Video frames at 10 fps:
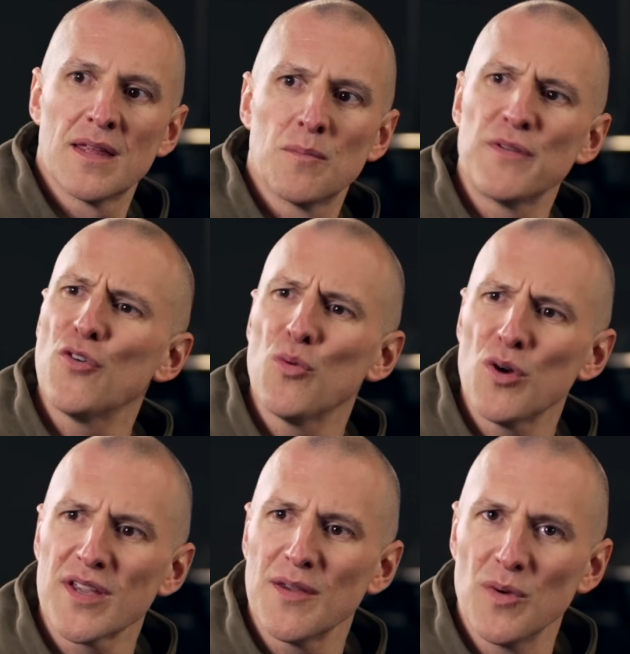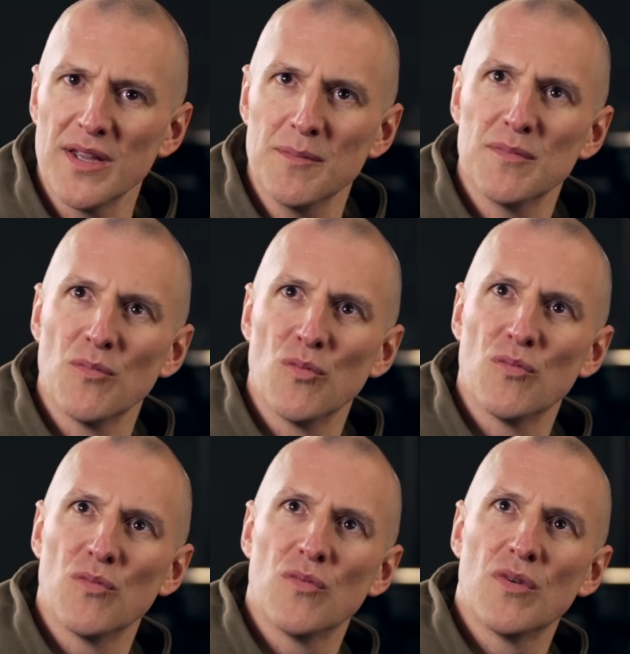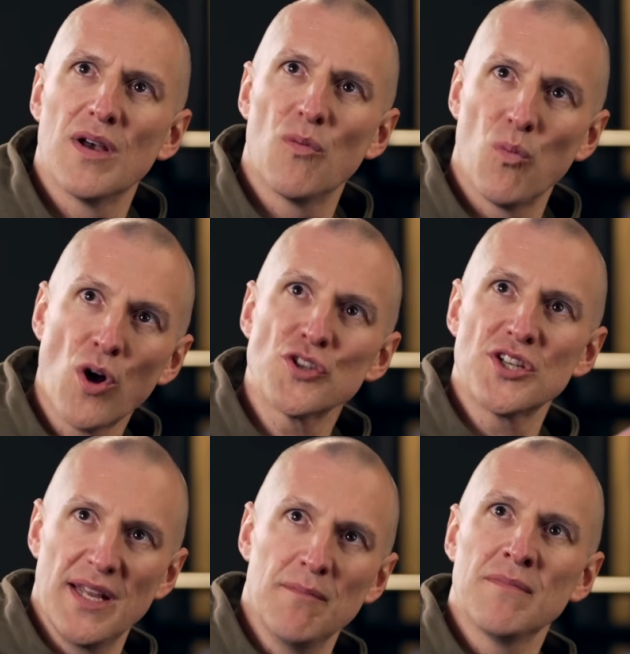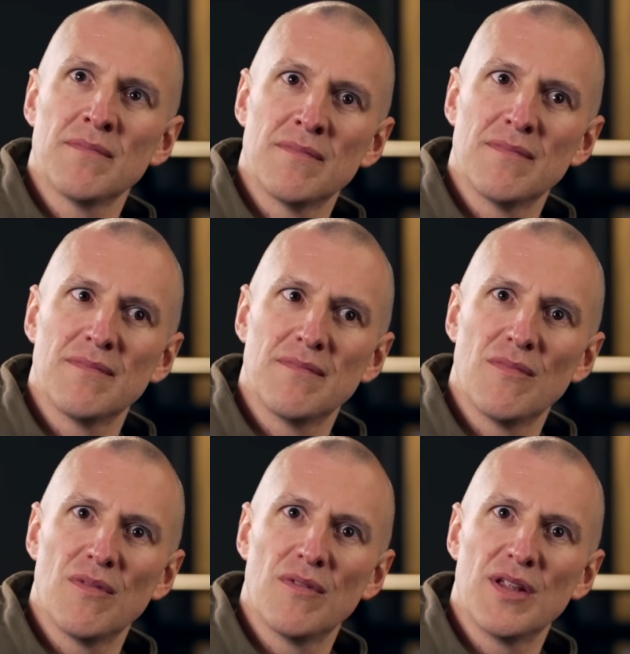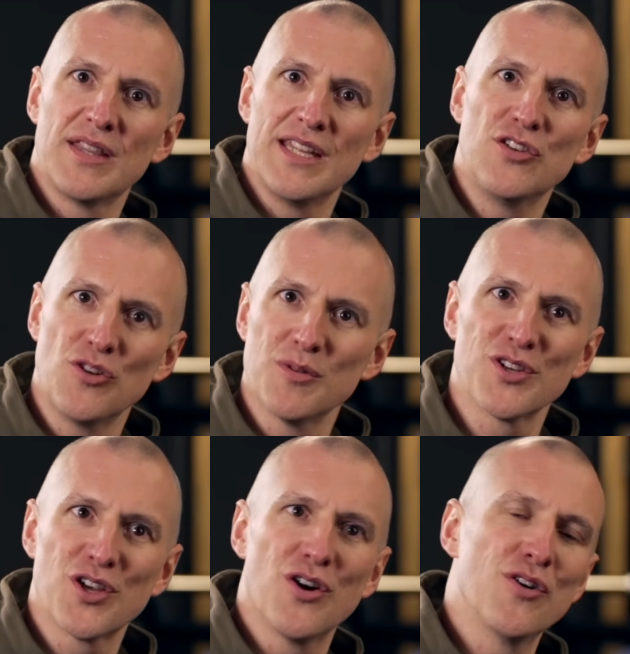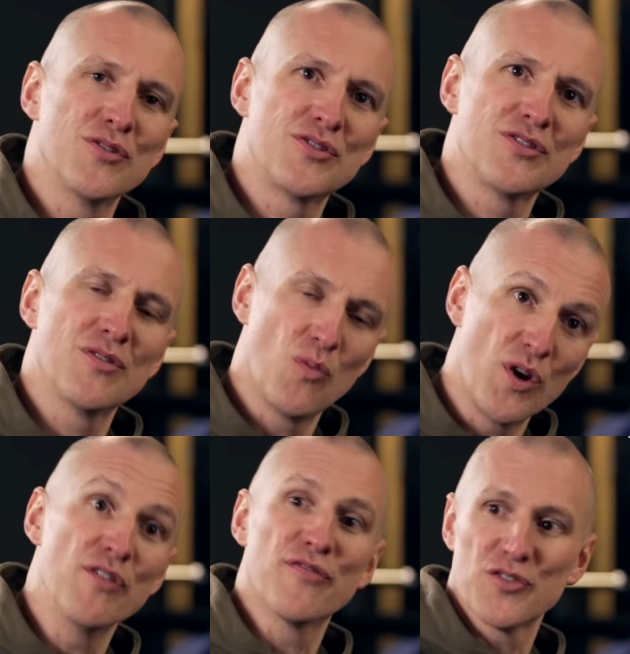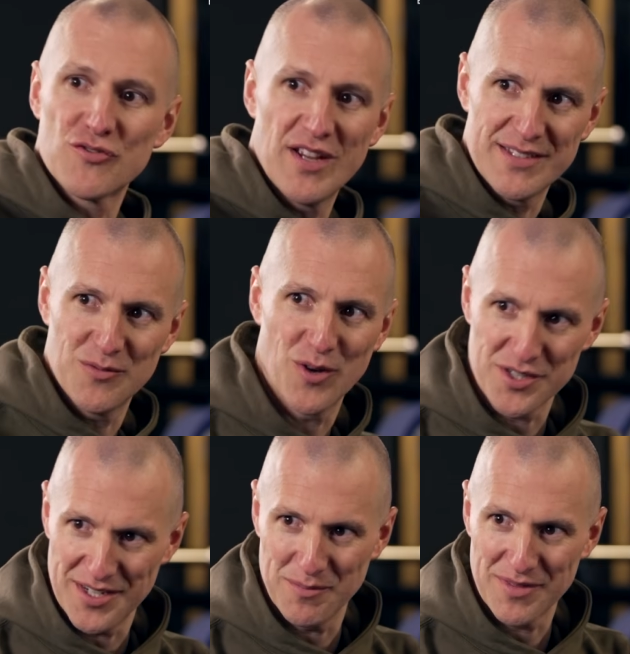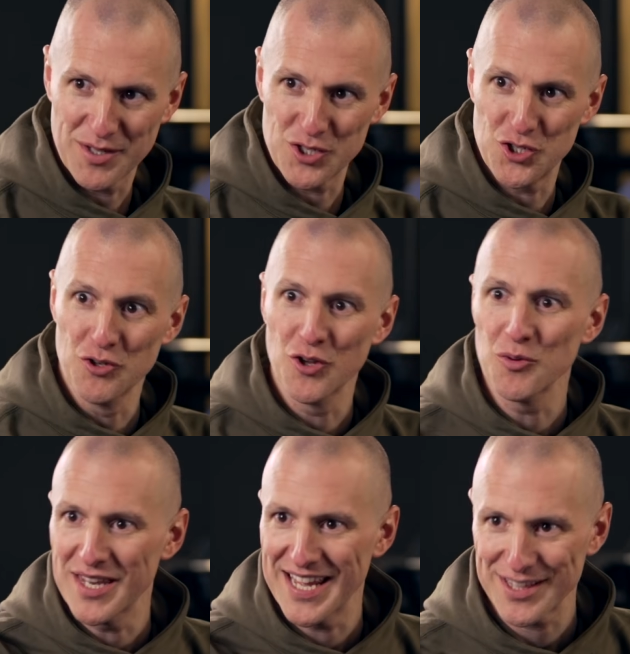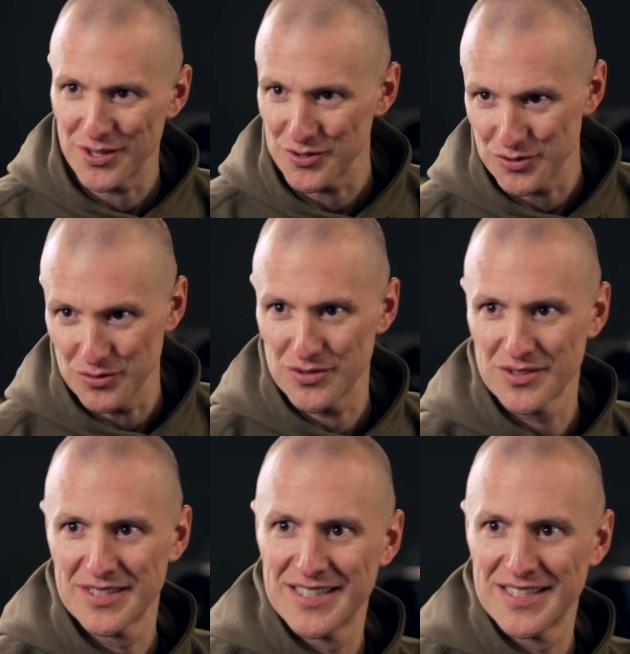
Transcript: Before working with him, watching him, did you as a coach, were you frustrated watching him? Because you knew that he had those tools.